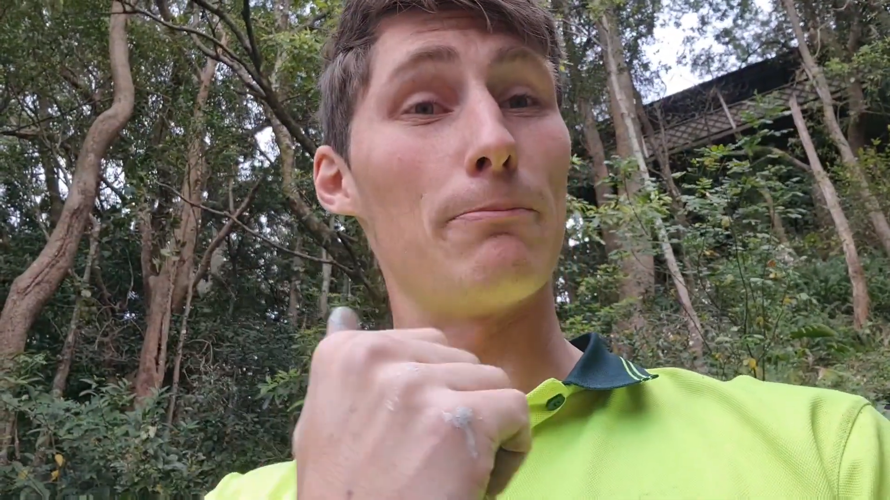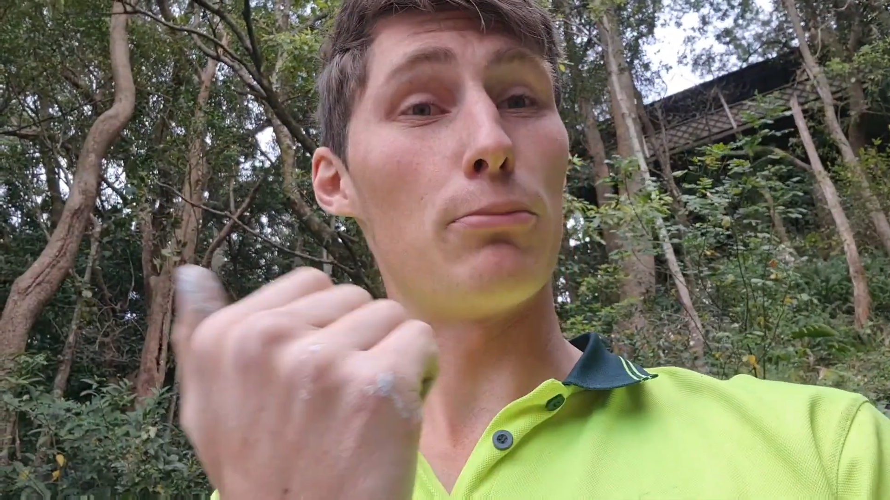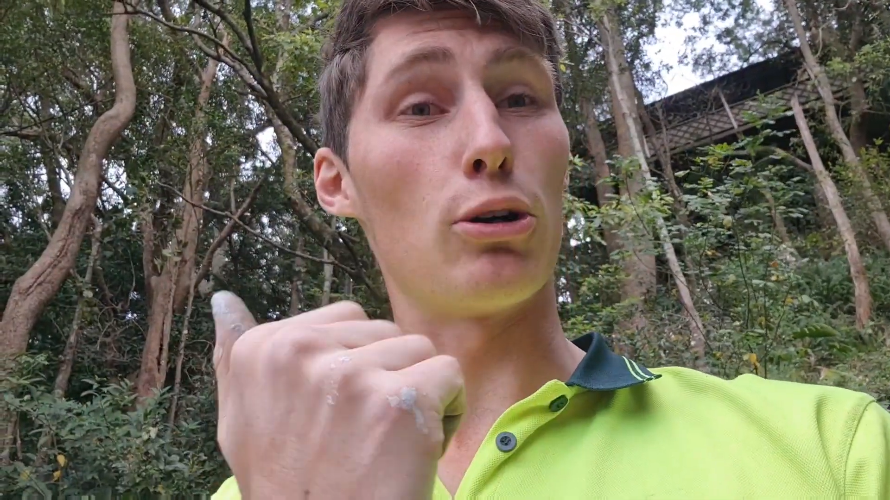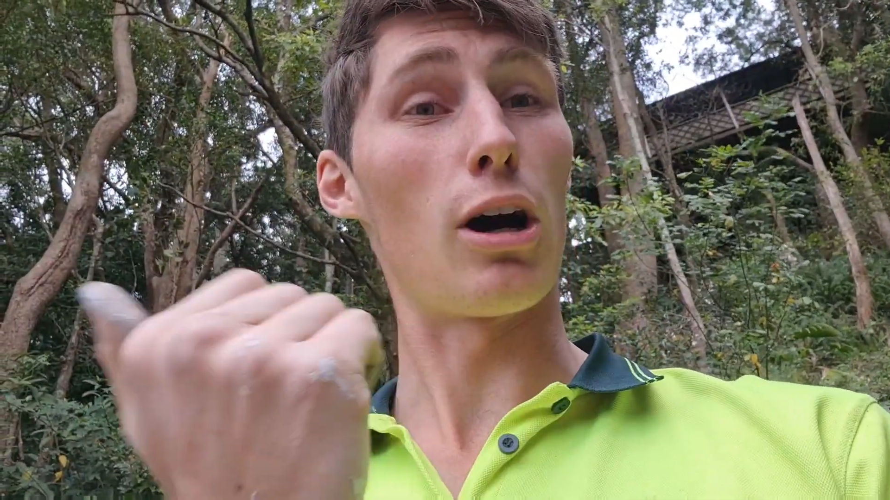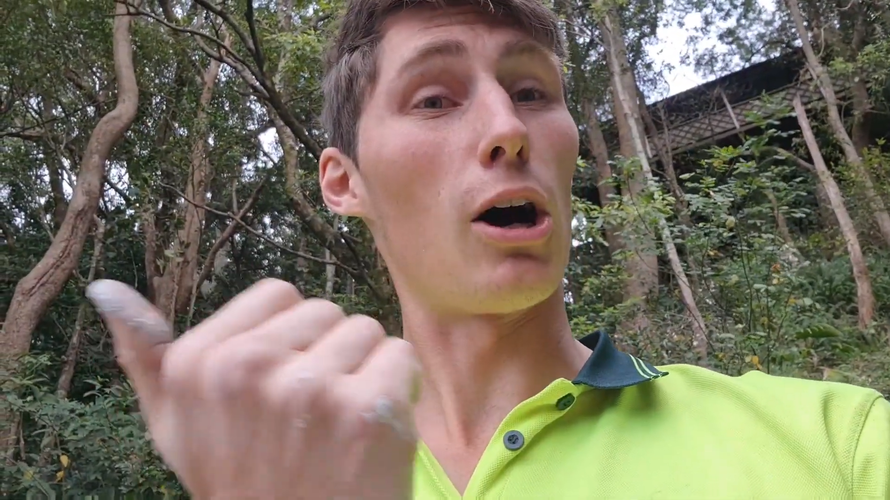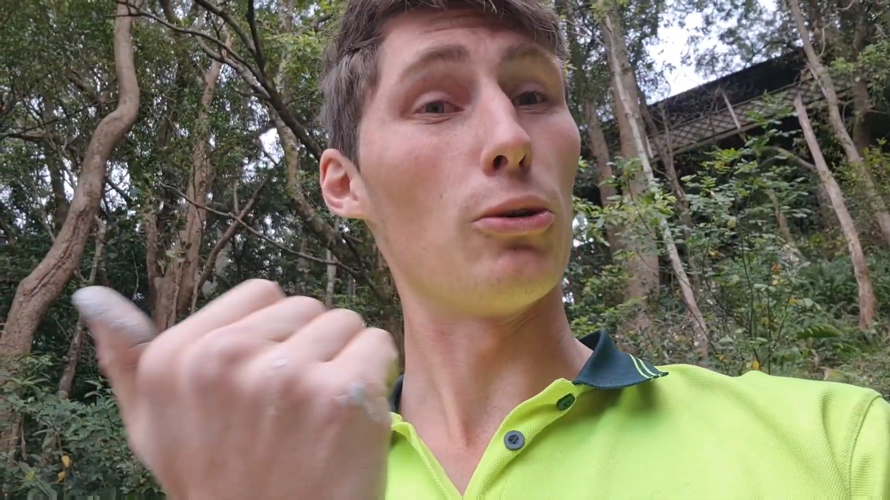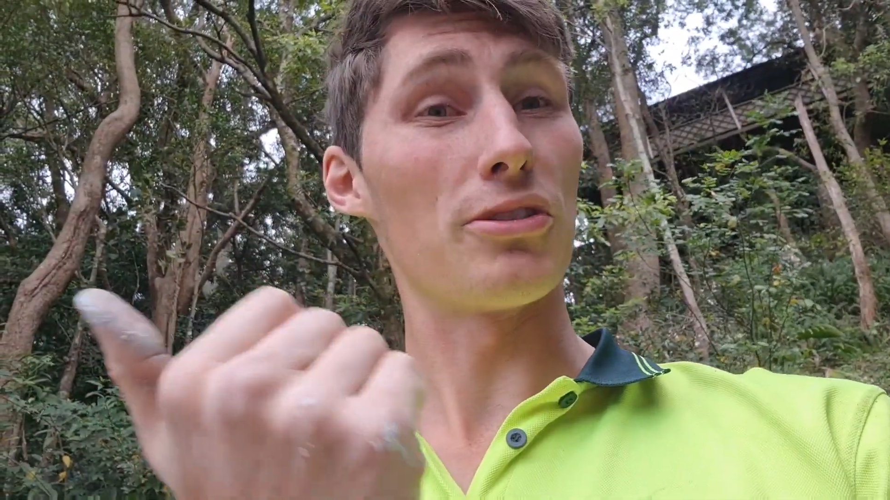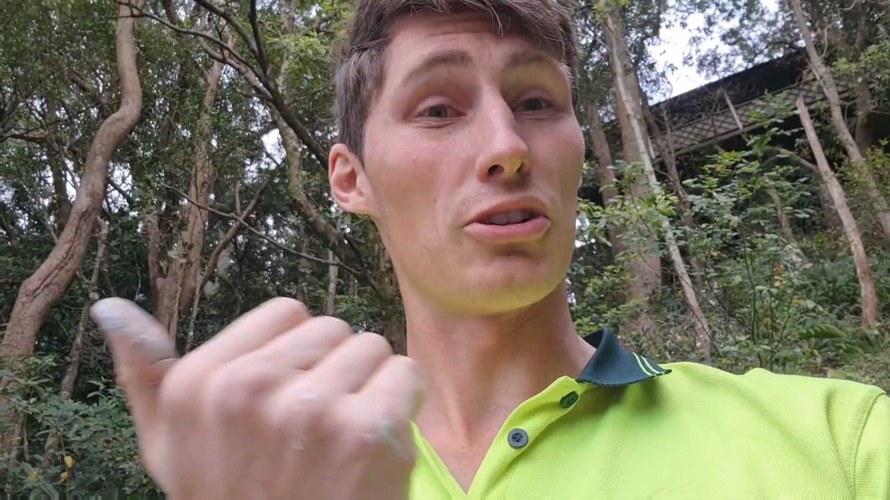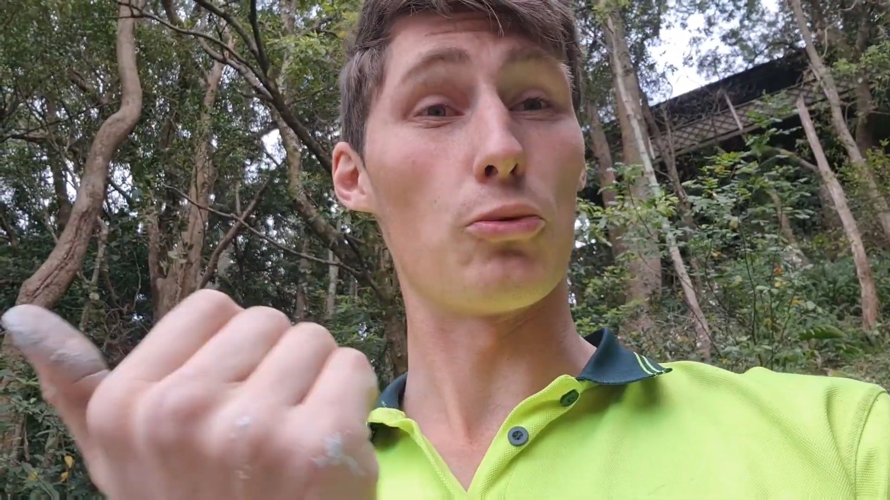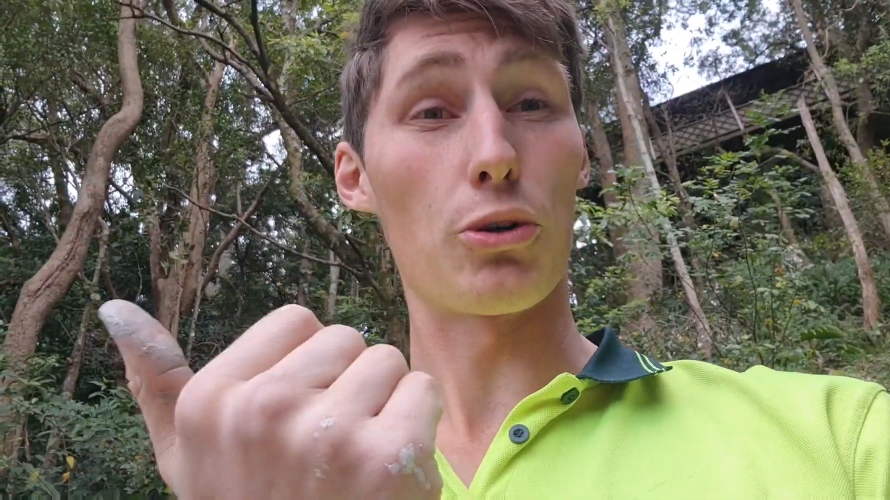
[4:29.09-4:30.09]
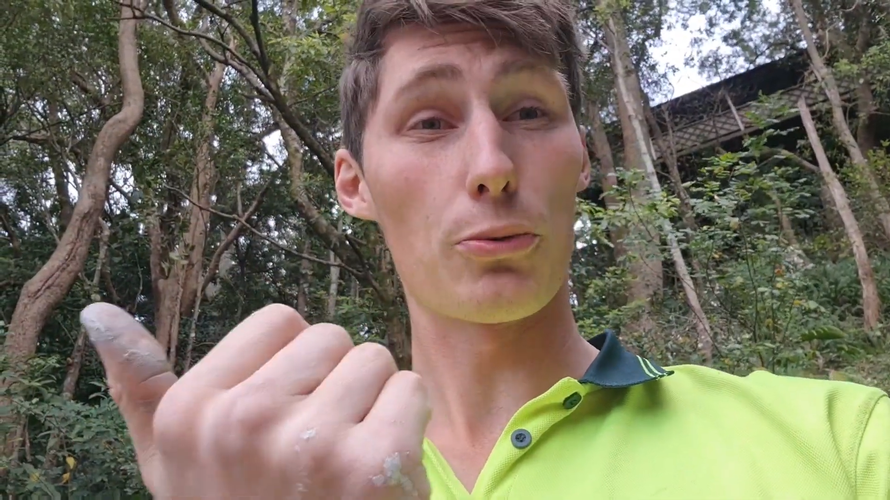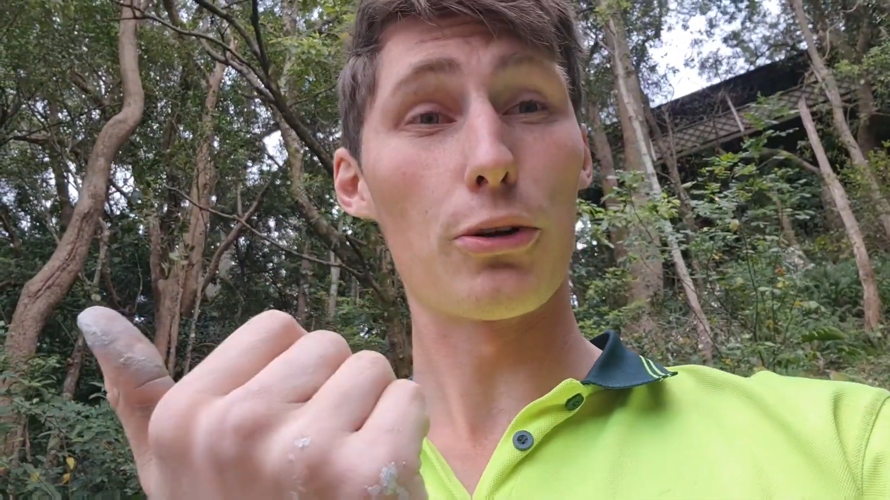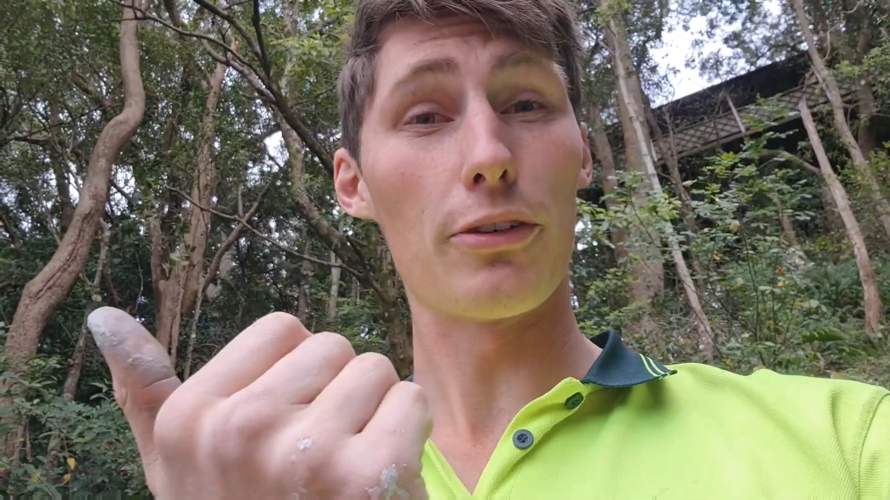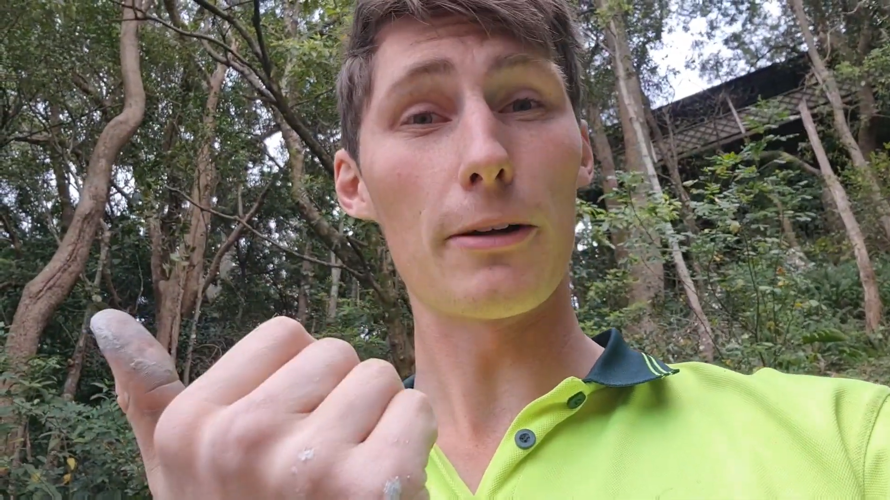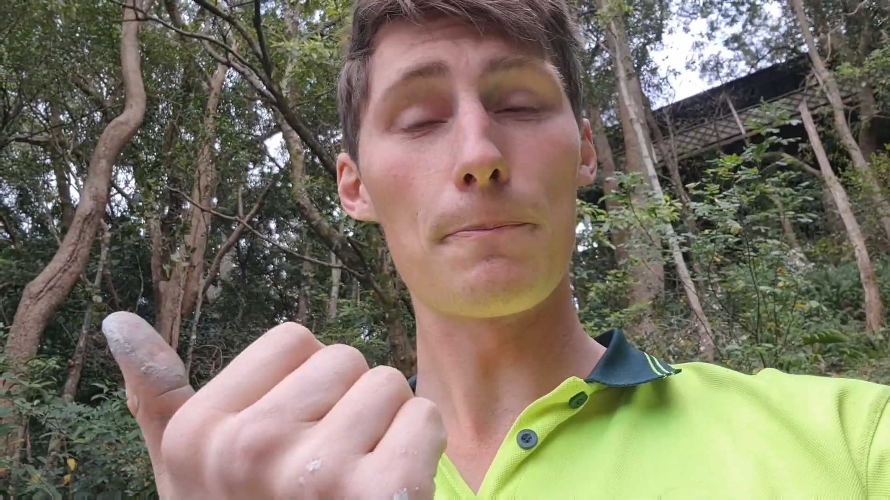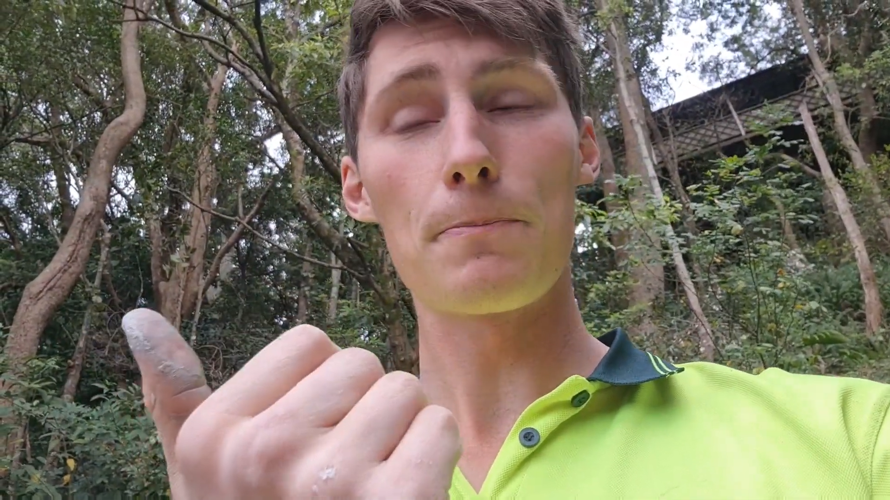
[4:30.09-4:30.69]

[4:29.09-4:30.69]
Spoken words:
put holes in your waterproofing.